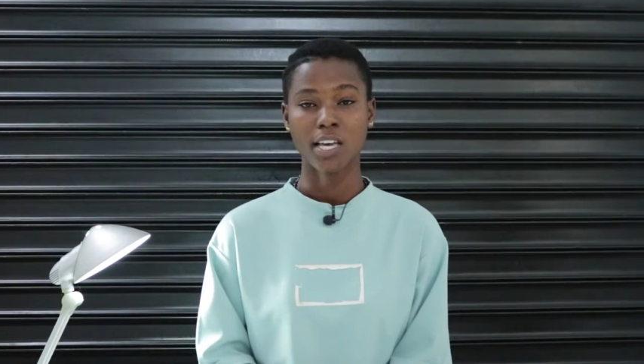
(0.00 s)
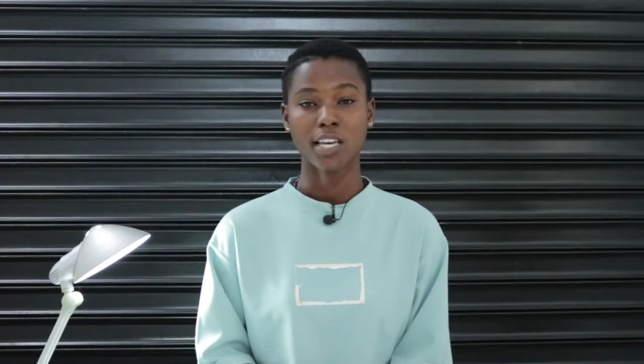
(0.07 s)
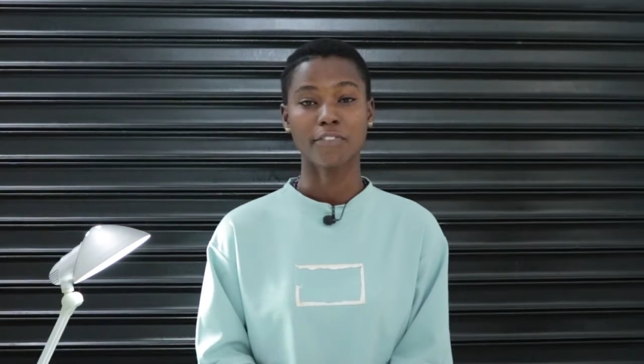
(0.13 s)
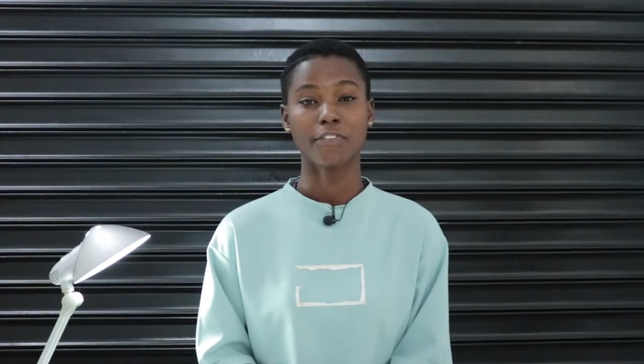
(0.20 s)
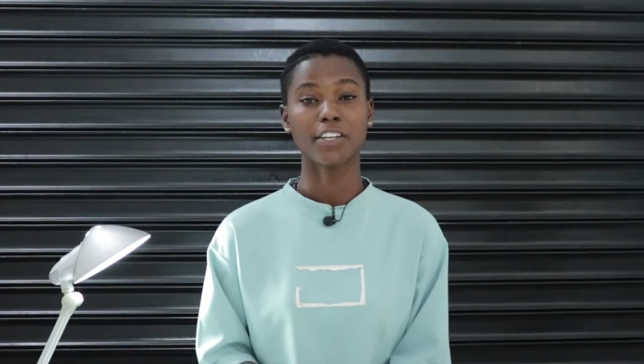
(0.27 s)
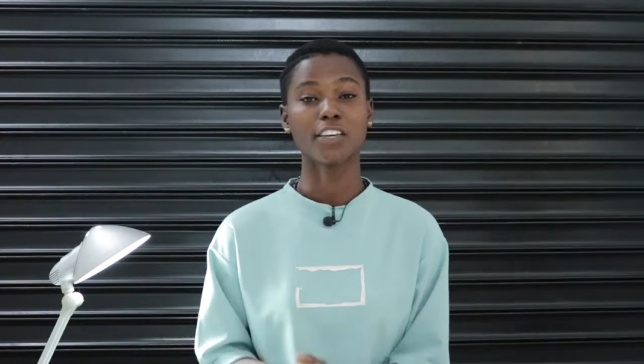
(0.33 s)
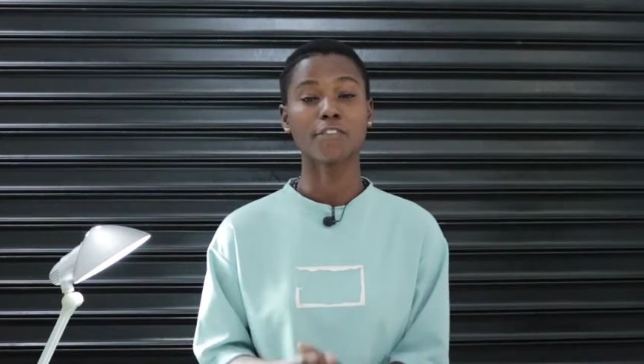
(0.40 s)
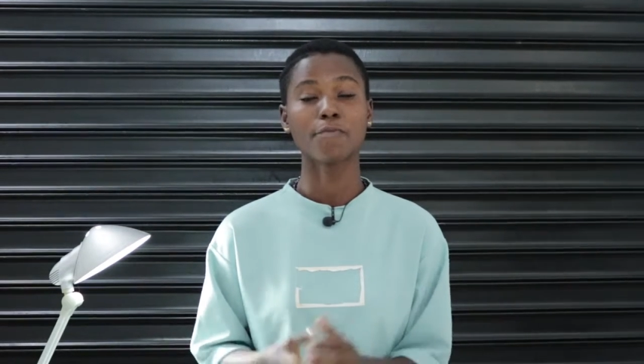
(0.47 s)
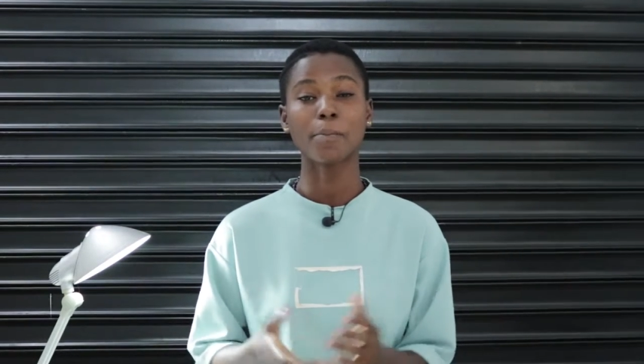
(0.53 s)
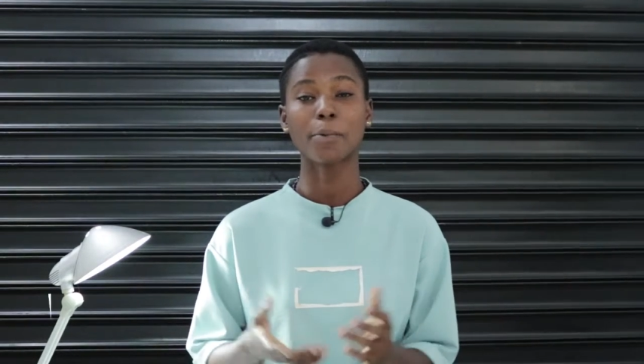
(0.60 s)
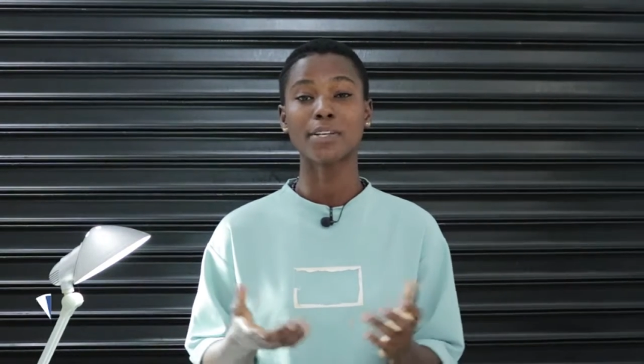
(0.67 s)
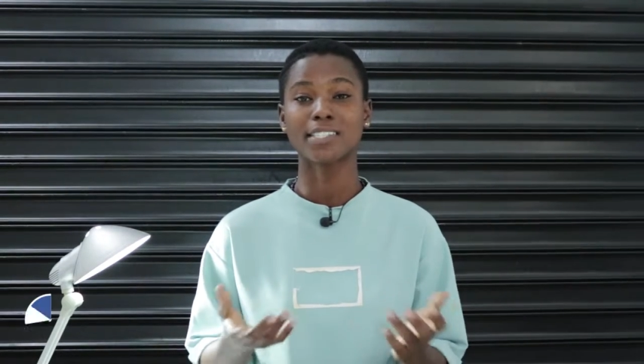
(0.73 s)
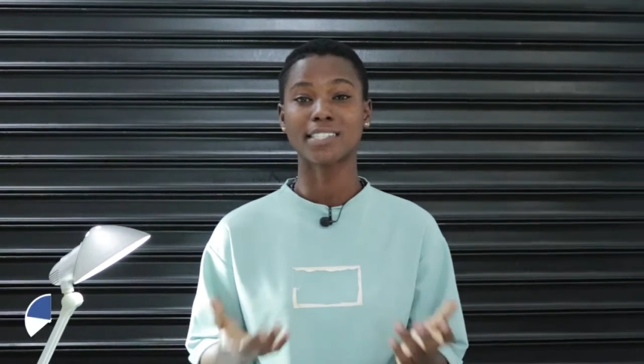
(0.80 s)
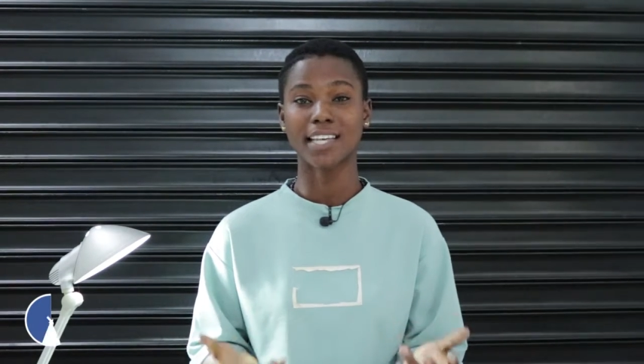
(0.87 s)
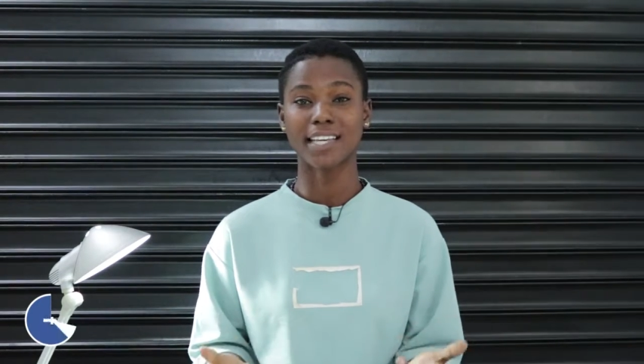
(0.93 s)
Even if
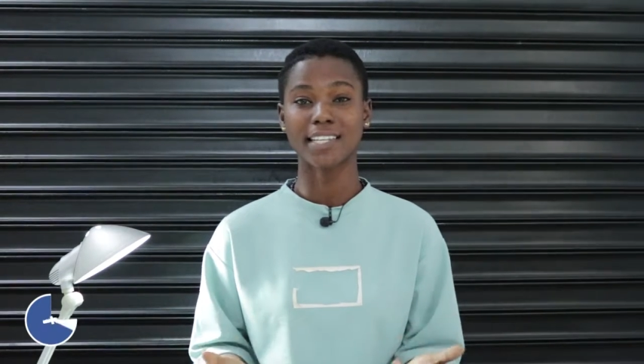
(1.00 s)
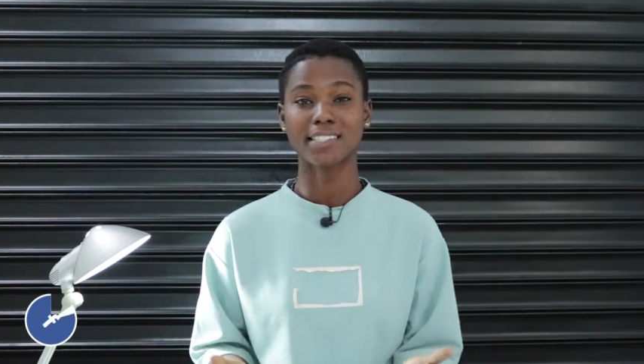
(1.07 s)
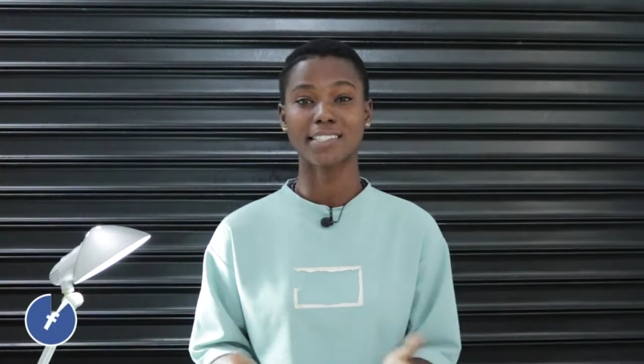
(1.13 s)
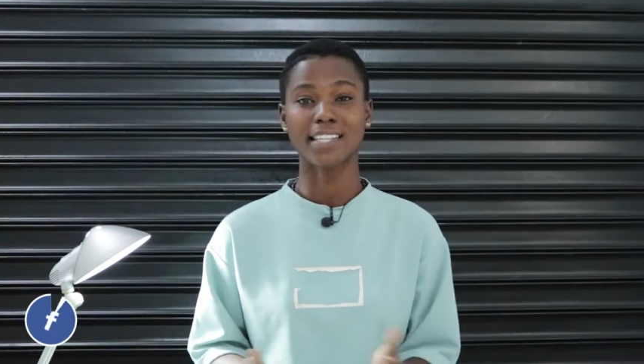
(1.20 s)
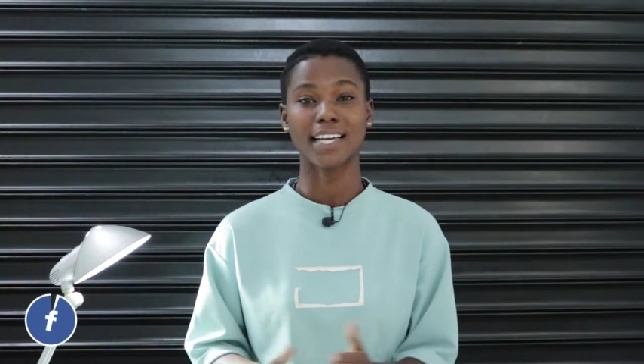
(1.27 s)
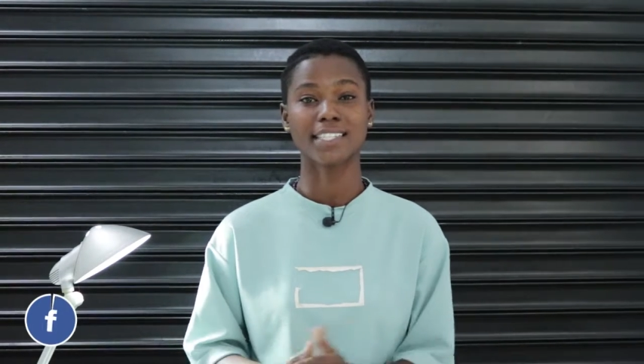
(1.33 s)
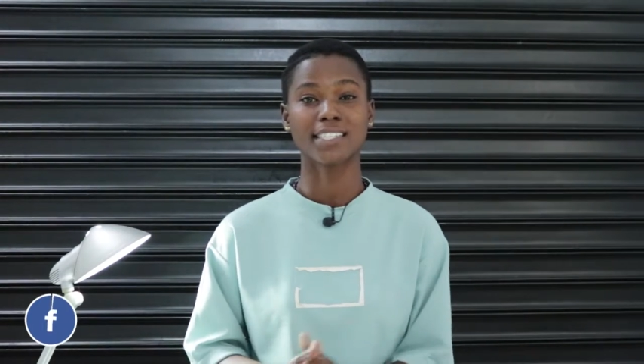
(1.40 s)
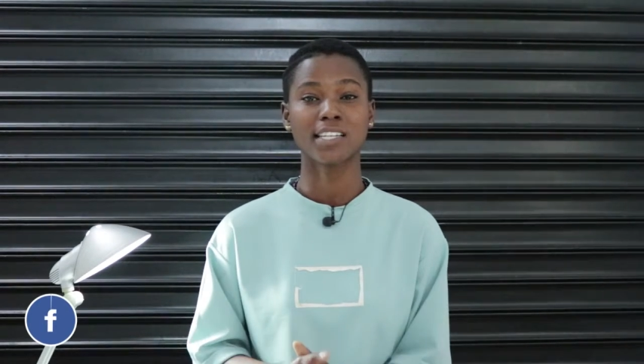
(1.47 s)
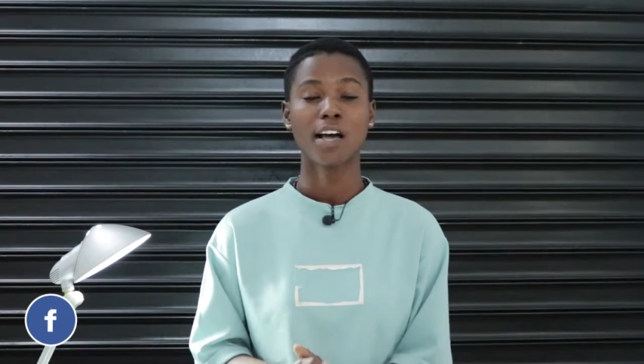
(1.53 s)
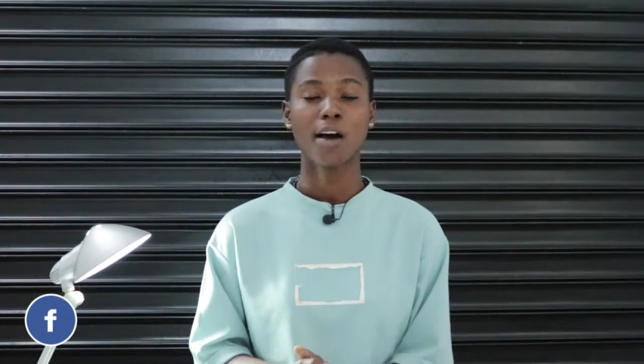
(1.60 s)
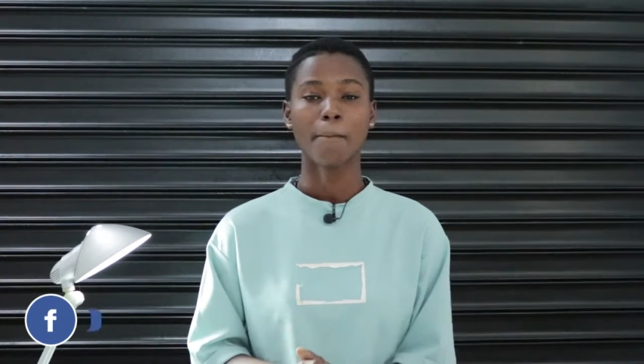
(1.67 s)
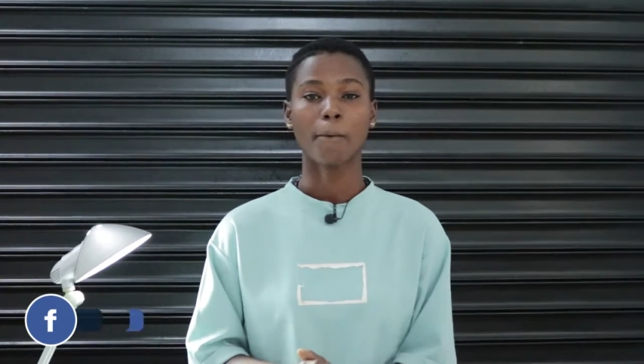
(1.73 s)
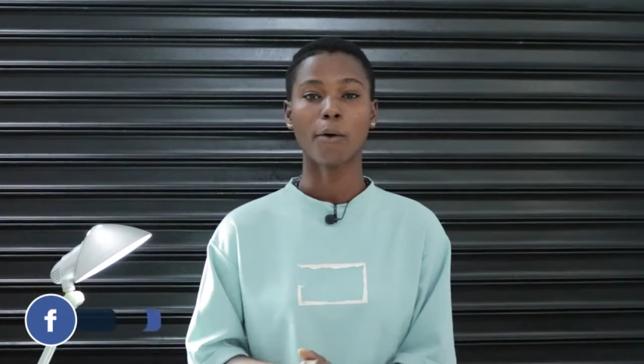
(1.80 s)
people say that,